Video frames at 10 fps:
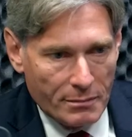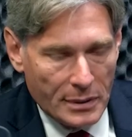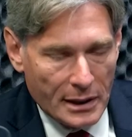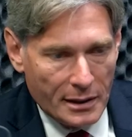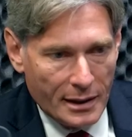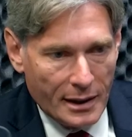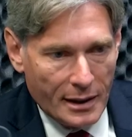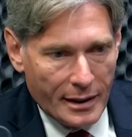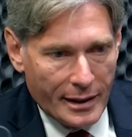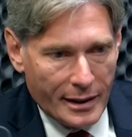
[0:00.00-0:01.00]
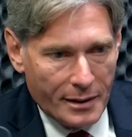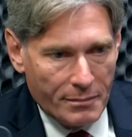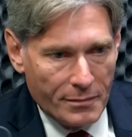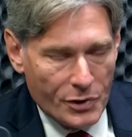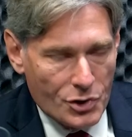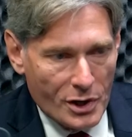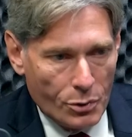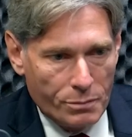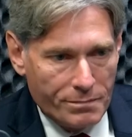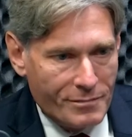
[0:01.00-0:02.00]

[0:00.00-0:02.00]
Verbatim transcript: But um, there's no